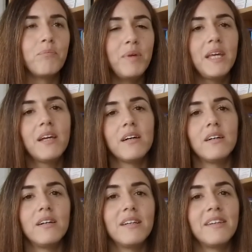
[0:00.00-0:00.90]
big
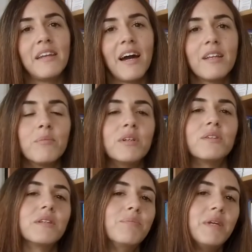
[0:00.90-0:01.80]

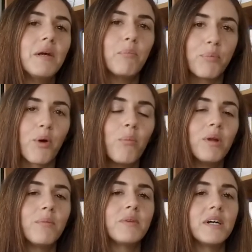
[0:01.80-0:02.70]
nightmare, the big
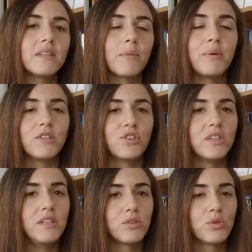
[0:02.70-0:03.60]
problem that a
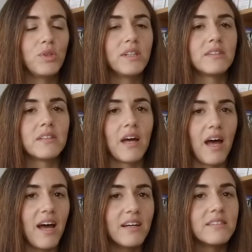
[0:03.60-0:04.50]
PhD student
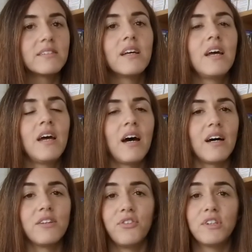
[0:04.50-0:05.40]
has
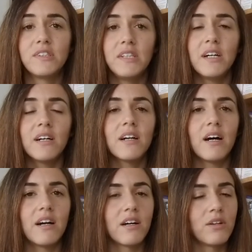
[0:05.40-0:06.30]
at the first year
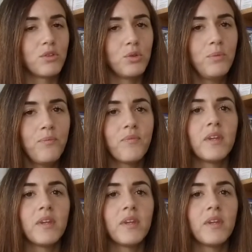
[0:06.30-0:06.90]
are two.